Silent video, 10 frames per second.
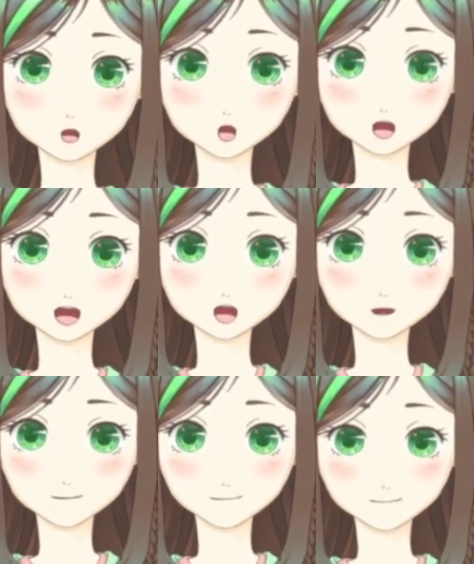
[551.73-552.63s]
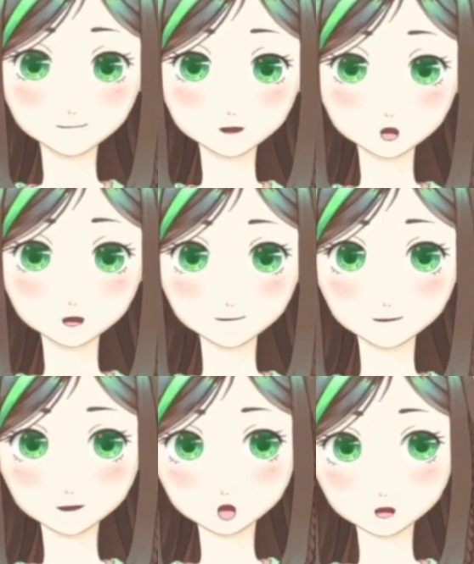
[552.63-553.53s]
And since she has blue
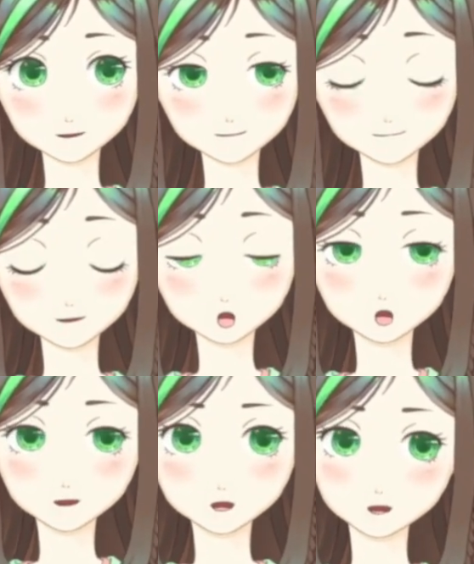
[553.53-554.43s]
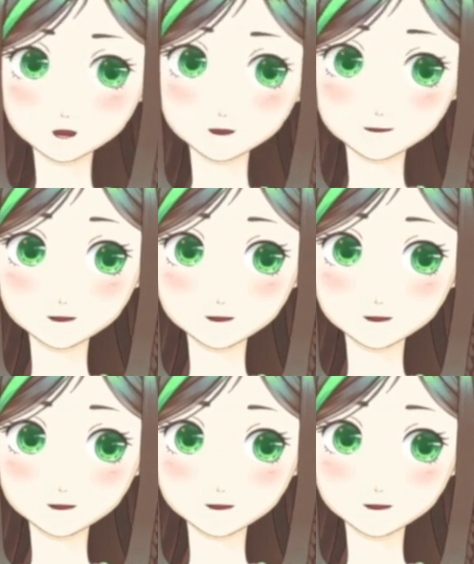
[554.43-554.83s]
eyes, repeating the color